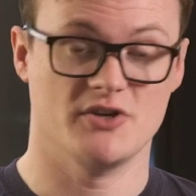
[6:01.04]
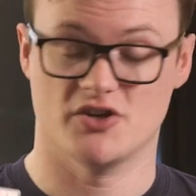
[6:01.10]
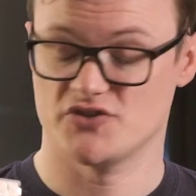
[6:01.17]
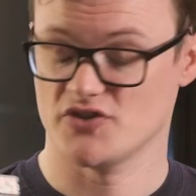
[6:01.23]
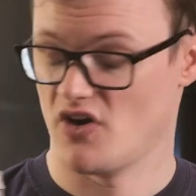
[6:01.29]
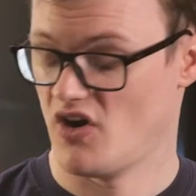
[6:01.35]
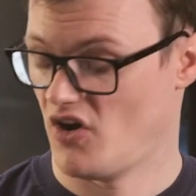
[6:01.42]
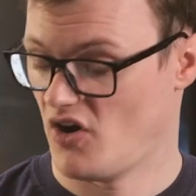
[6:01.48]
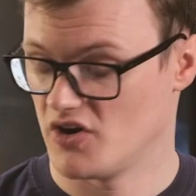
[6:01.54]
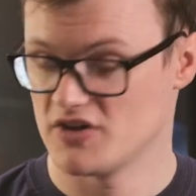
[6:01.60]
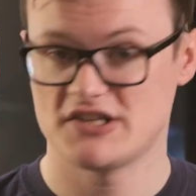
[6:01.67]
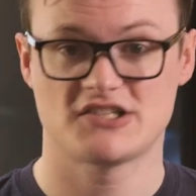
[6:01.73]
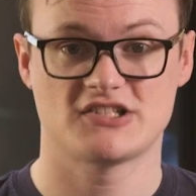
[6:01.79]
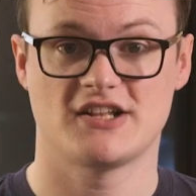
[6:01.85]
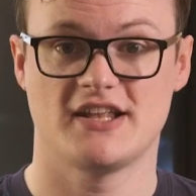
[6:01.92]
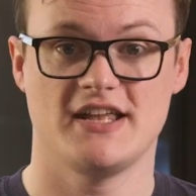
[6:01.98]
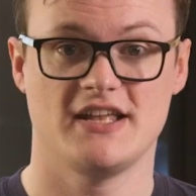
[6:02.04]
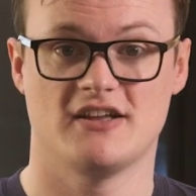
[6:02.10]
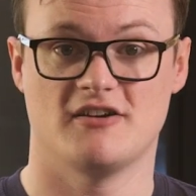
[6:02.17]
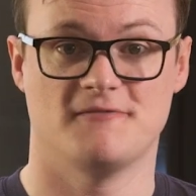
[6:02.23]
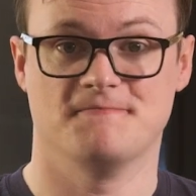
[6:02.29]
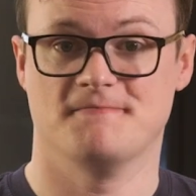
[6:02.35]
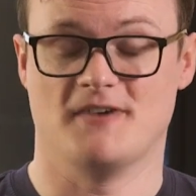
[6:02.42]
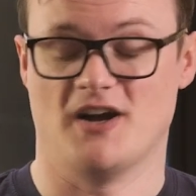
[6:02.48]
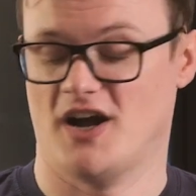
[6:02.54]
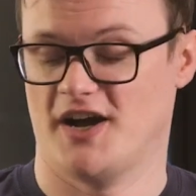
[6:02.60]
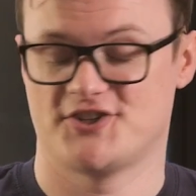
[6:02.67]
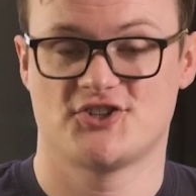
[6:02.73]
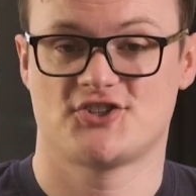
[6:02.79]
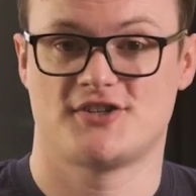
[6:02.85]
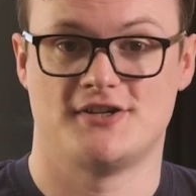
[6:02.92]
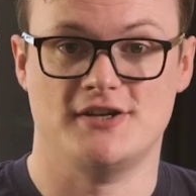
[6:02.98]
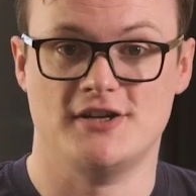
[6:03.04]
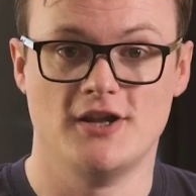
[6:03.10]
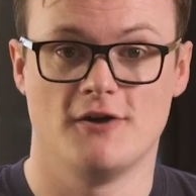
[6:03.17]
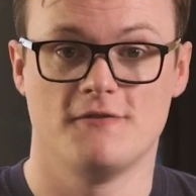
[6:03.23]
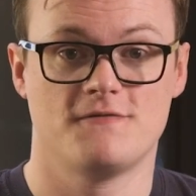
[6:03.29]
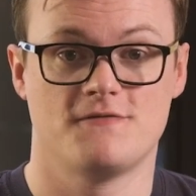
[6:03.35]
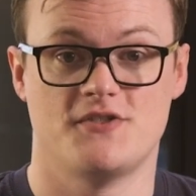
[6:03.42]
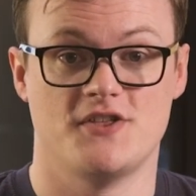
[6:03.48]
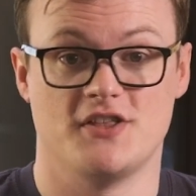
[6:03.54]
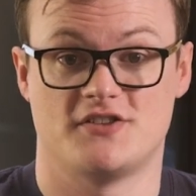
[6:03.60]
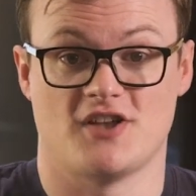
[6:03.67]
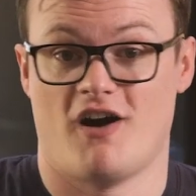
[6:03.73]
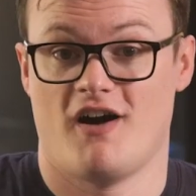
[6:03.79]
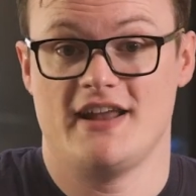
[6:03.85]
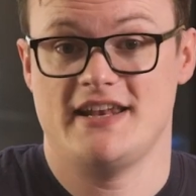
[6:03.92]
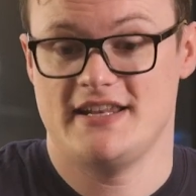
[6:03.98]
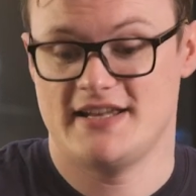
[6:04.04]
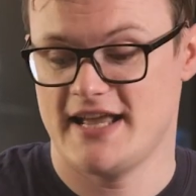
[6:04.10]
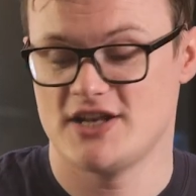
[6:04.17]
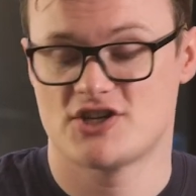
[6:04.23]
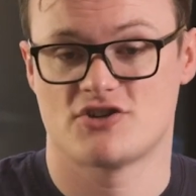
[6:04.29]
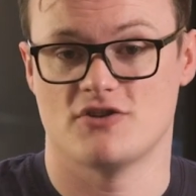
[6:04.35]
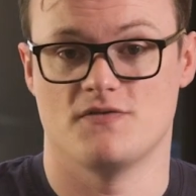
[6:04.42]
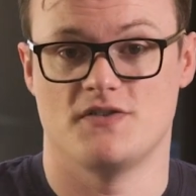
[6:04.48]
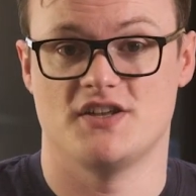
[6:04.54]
because honestly, I just love the tiny nature of